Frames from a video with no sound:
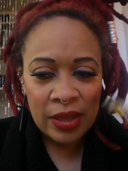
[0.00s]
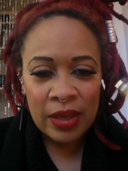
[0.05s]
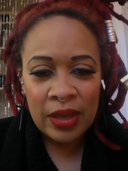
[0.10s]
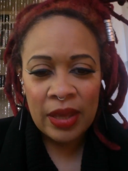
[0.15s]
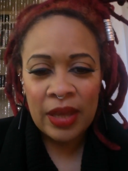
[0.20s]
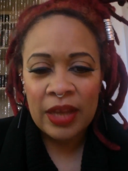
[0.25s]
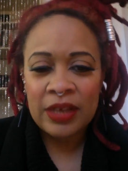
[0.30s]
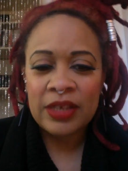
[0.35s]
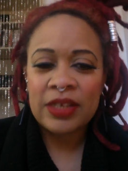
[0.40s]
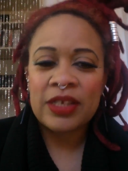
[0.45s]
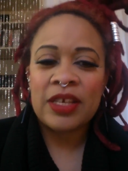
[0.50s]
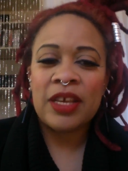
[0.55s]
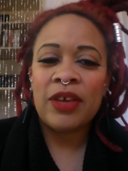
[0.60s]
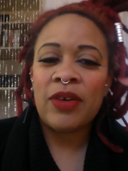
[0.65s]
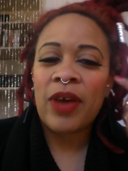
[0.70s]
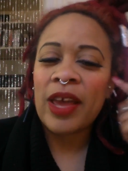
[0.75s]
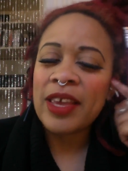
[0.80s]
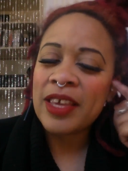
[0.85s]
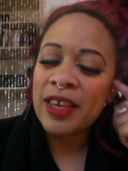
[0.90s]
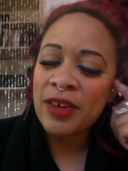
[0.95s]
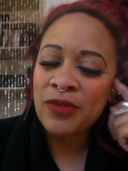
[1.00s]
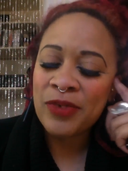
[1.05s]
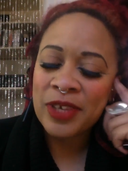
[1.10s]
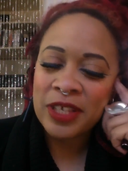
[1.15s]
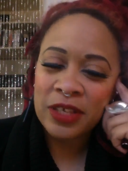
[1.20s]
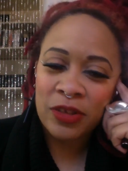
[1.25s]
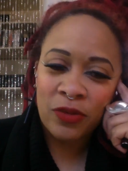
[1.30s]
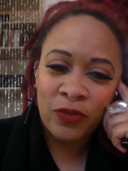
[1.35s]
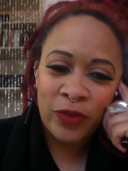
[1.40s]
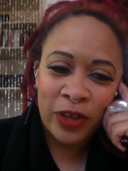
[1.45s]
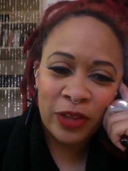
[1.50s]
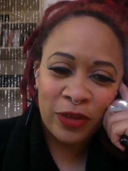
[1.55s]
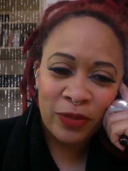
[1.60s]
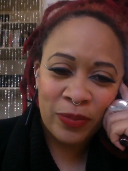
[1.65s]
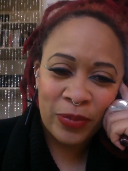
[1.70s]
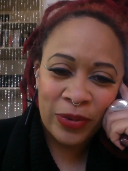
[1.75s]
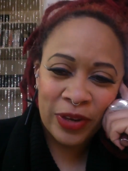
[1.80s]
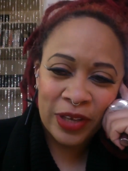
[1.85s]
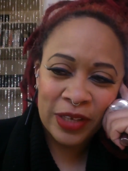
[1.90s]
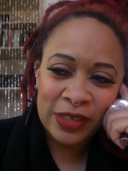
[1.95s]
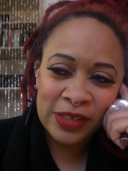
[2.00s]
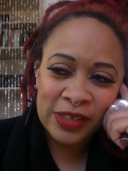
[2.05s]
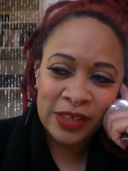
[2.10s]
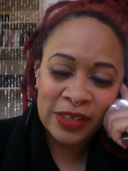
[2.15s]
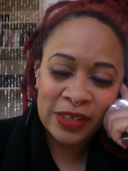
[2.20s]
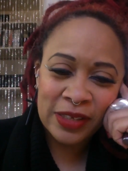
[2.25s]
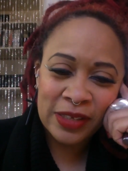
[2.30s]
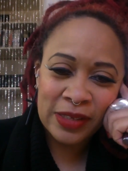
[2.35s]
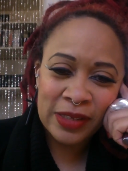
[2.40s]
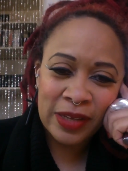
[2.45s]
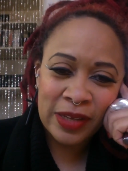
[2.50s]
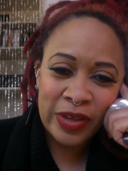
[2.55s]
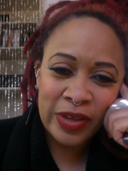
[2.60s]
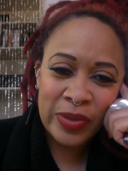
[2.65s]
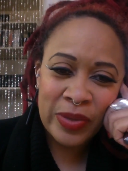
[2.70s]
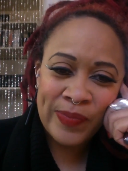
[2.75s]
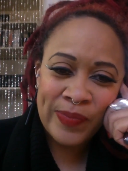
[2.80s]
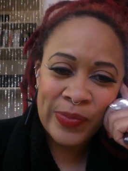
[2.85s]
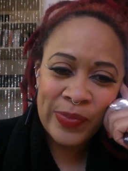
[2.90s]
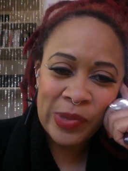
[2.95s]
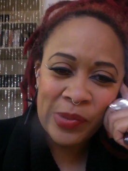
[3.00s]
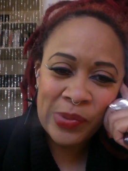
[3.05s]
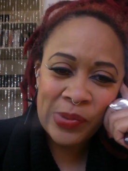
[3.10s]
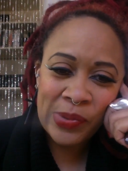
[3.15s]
I can't wait till the weather breaks, because I